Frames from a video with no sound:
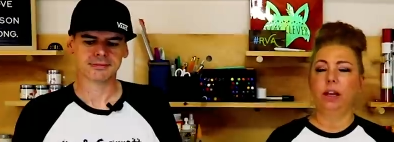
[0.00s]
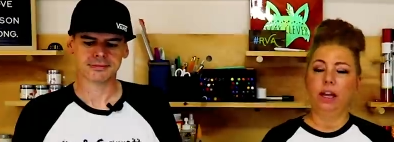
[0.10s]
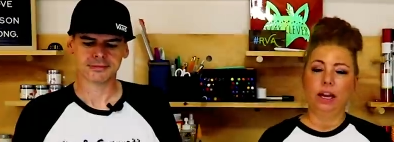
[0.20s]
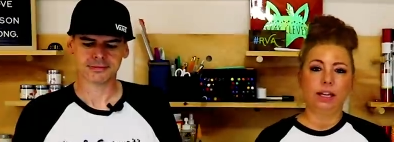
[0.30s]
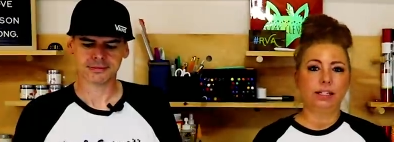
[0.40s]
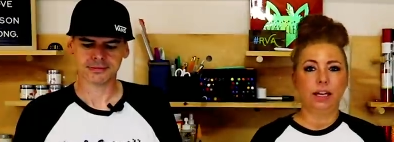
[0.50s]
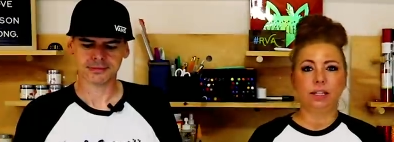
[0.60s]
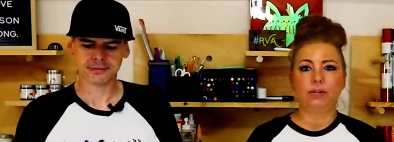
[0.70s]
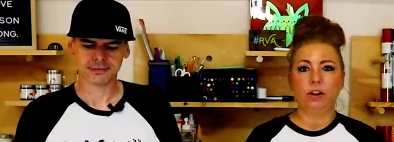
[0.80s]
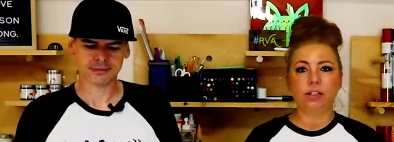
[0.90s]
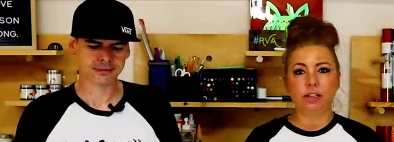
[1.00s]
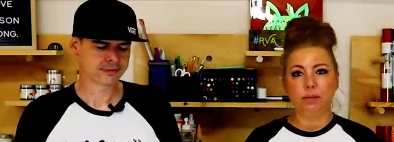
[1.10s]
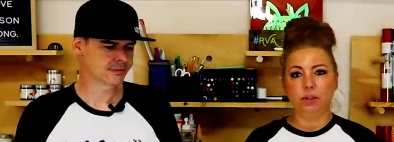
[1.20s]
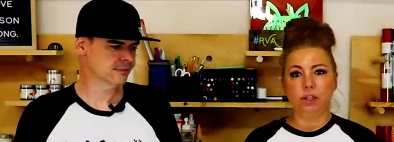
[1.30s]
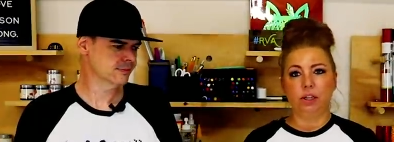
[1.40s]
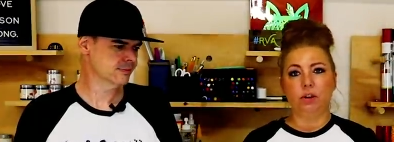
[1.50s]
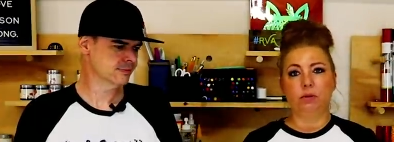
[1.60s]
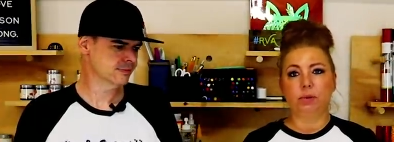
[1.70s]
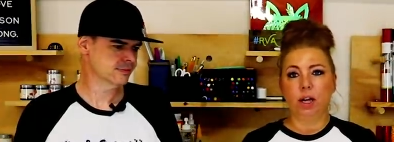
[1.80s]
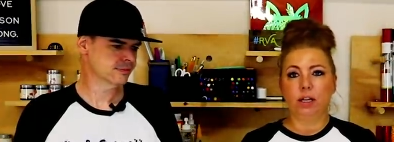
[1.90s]
Speaker 1: Like I said, it's very similar to the
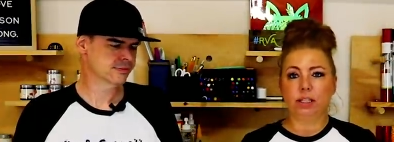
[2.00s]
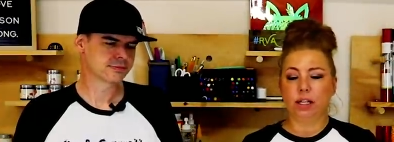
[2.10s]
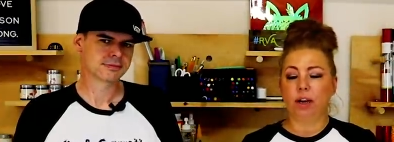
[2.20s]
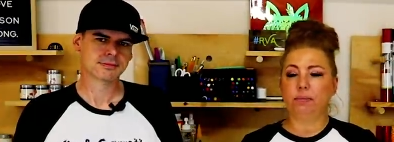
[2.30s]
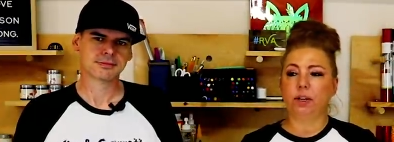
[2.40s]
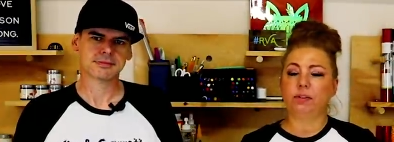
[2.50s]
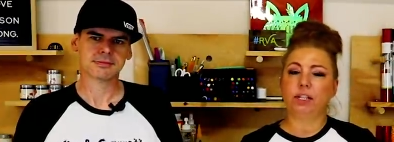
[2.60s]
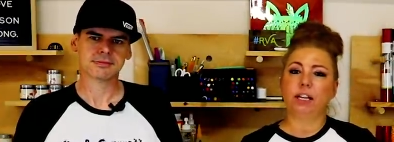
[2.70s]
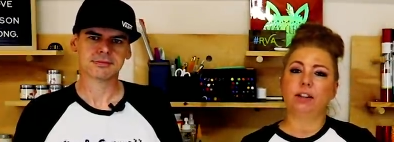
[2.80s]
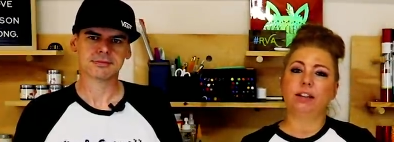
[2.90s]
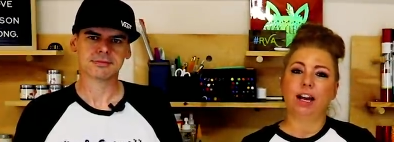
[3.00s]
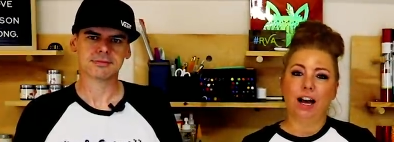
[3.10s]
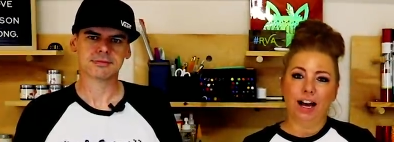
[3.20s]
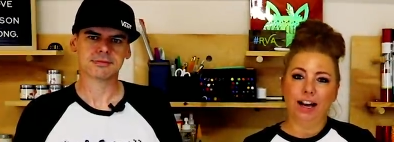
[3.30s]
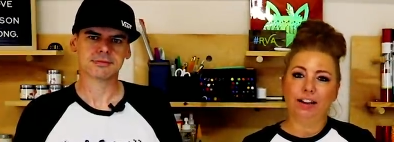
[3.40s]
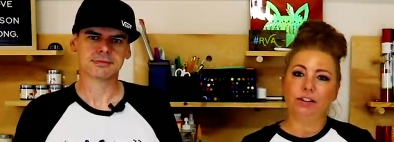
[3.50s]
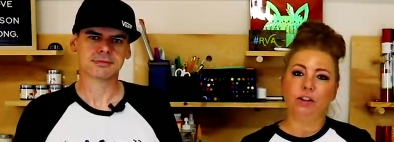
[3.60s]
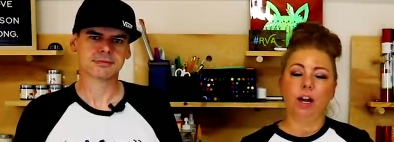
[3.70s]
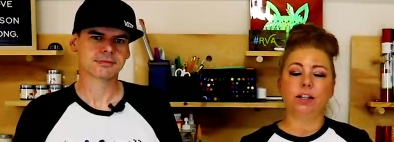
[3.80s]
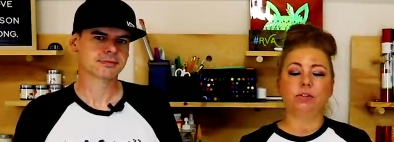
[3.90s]
gnome concept. I've seen a
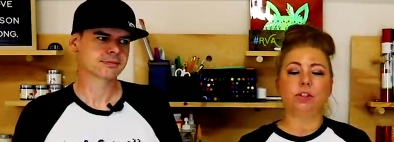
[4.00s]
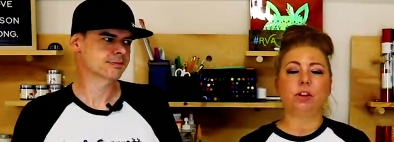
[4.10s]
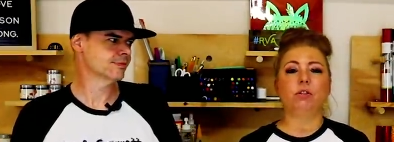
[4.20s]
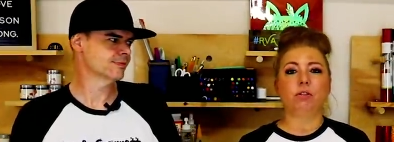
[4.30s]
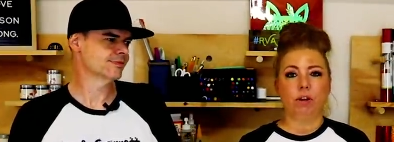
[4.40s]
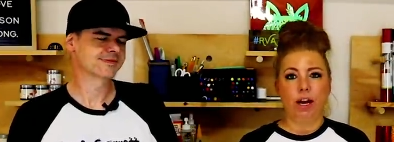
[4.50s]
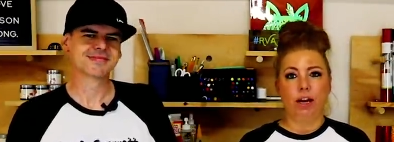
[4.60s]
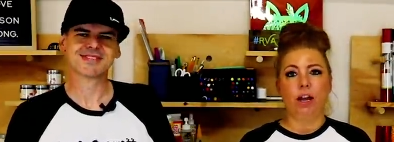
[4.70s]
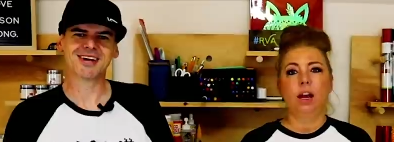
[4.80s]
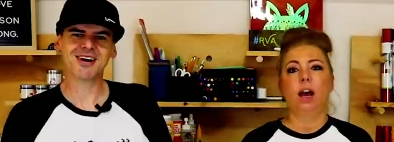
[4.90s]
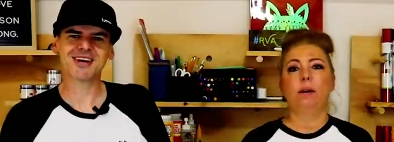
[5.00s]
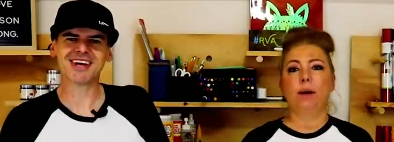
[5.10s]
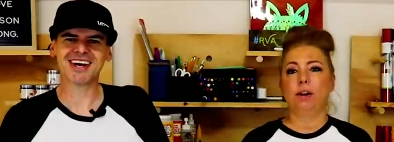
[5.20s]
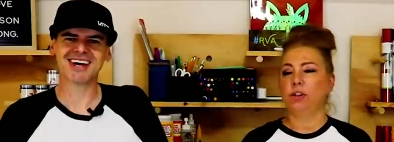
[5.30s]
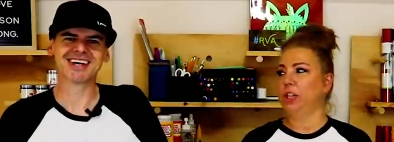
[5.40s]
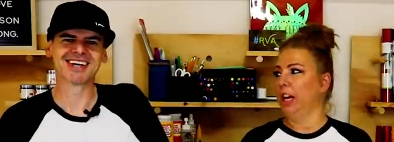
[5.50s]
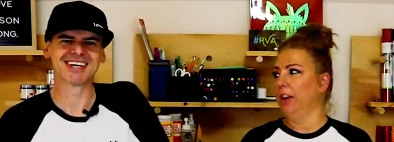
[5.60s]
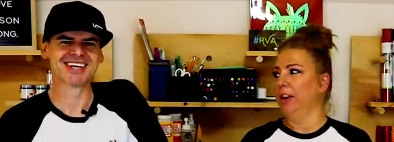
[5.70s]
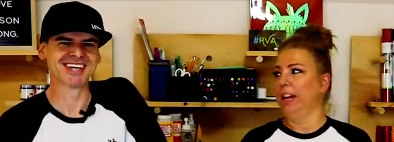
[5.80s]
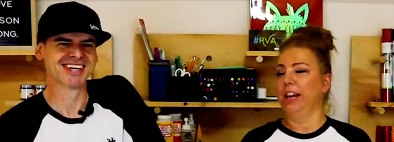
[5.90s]
lot. You guys are so great about
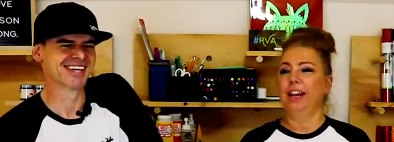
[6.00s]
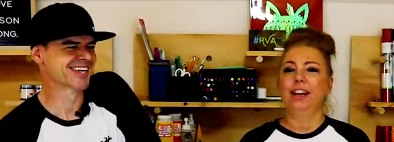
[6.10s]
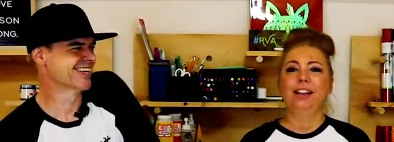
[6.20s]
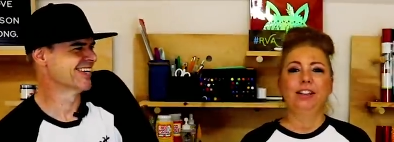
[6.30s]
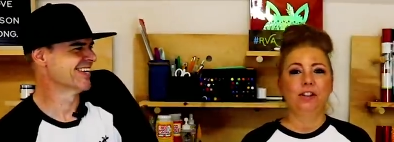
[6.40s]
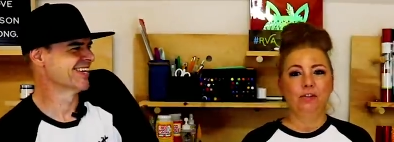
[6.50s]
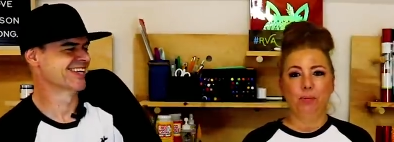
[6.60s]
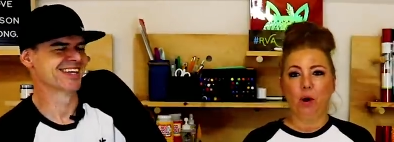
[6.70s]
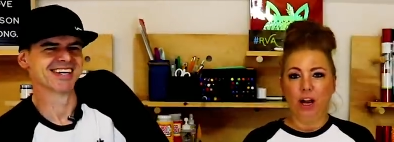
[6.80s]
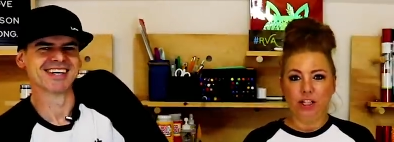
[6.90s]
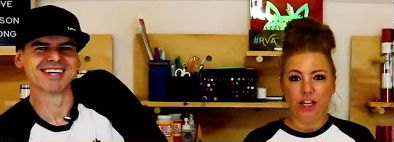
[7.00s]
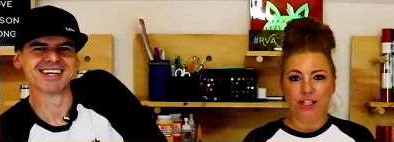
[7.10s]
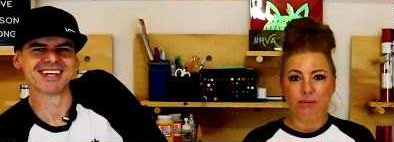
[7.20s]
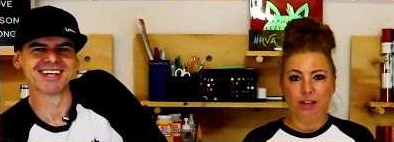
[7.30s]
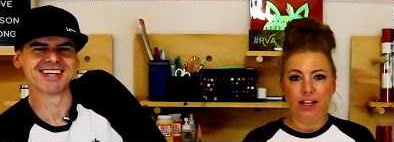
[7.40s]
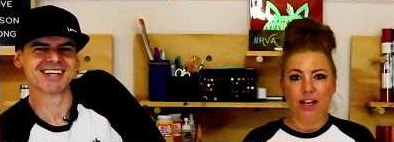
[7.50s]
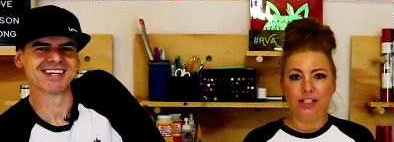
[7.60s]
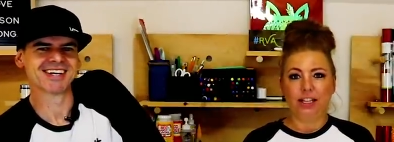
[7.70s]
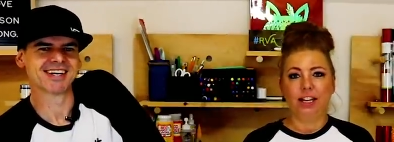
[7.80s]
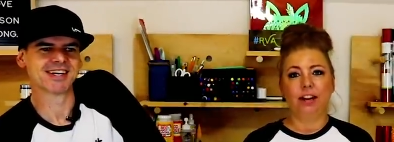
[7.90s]
sharing your projects with
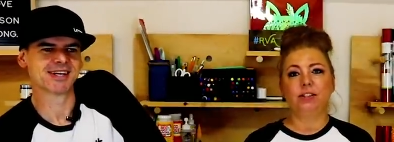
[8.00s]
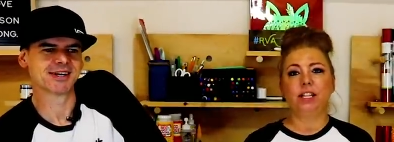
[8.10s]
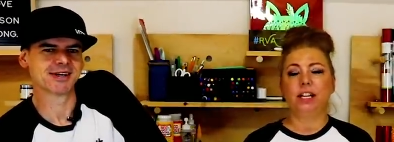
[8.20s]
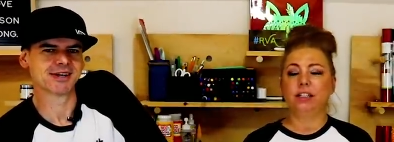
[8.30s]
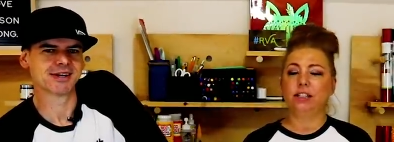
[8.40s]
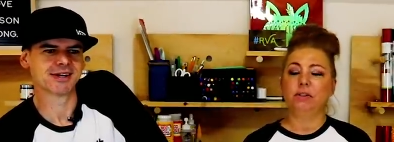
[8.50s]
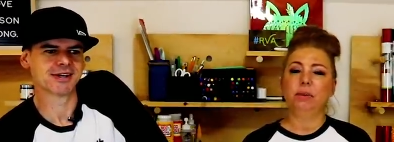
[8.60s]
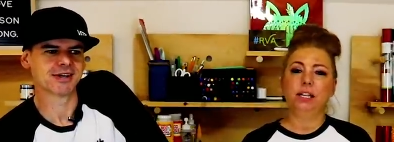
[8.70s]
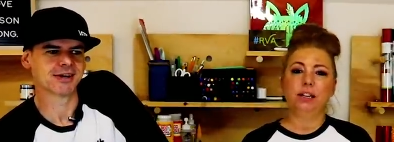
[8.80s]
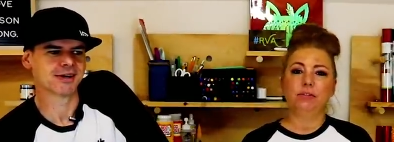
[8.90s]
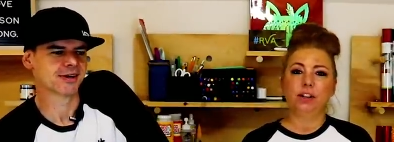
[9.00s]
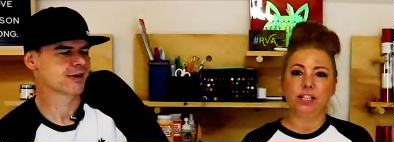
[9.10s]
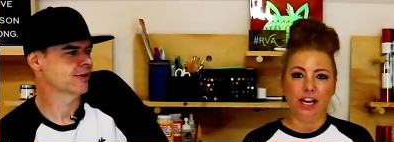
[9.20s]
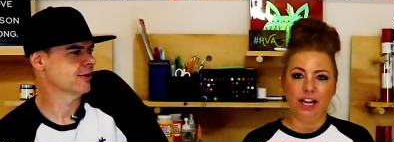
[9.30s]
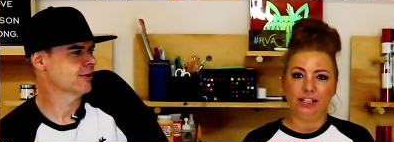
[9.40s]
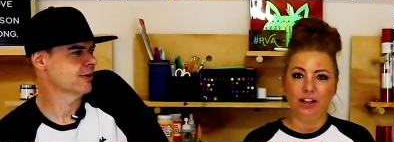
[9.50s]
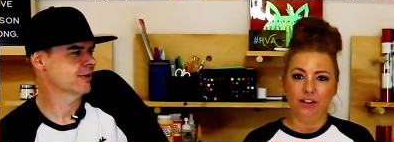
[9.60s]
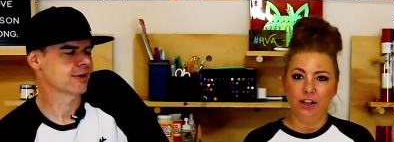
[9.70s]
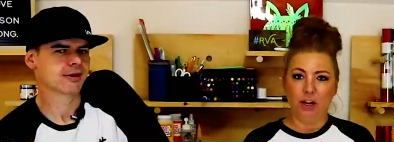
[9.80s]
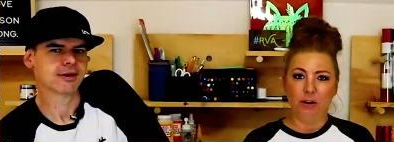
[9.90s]
us, and I've seen so many different takes
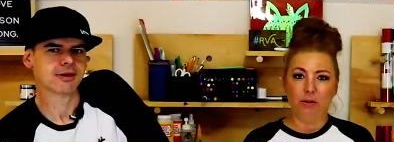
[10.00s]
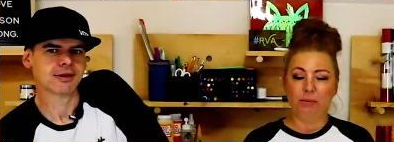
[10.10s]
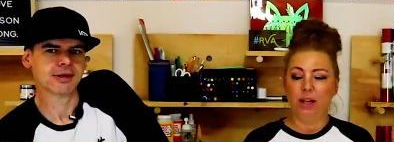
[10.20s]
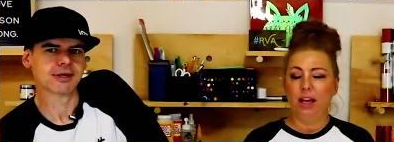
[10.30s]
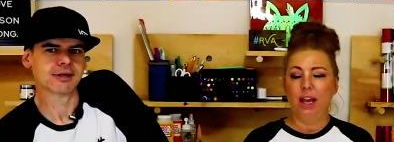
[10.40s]
on the gnome,